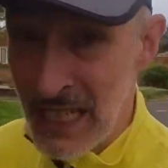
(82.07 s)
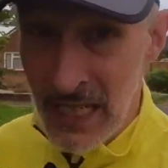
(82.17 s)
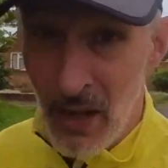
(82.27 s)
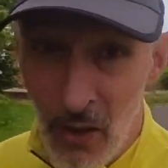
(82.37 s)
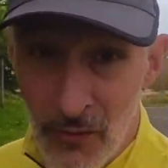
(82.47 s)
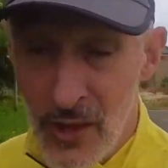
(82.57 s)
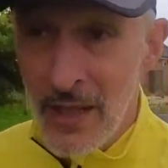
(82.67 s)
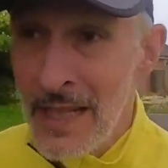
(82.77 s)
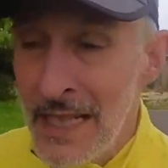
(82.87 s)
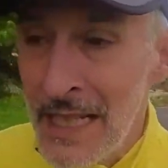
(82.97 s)
particularly
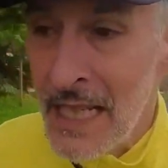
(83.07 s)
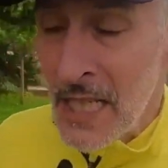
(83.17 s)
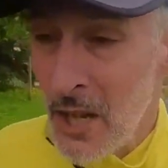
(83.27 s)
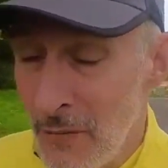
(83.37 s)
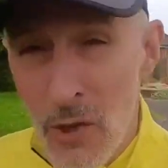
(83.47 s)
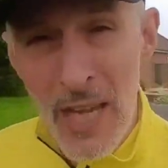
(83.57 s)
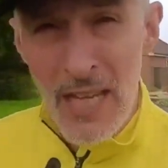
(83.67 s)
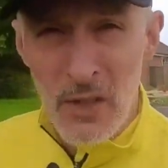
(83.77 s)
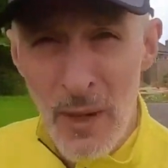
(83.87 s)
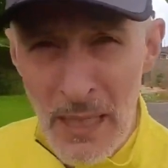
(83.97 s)
after, if you
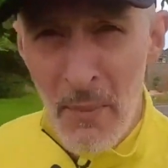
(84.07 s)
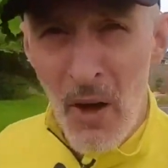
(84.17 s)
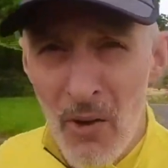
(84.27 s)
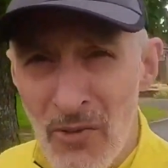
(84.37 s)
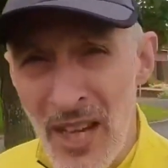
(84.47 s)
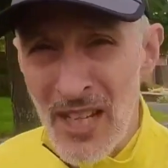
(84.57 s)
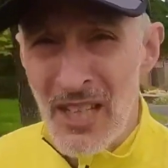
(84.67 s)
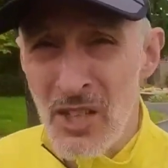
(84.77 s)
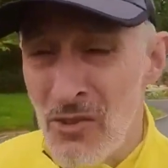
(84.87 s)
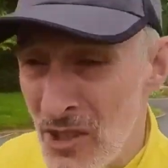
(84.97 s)
hit 20 miles and
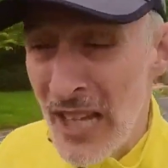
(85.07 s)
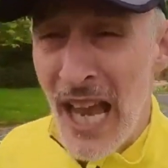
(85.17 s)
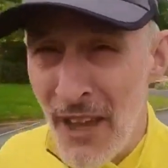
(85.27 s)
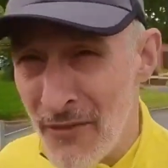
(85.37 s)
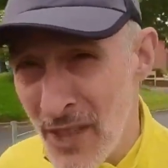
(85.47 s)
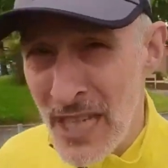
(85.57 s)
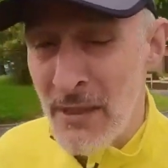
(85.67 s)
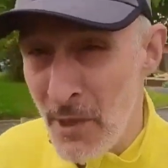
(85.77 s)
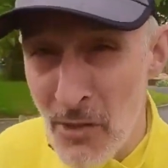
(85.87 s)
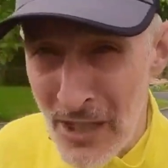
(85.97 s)
then you still have to
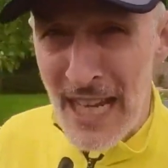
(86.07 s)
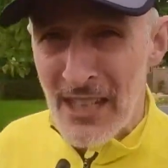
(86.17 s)
keep those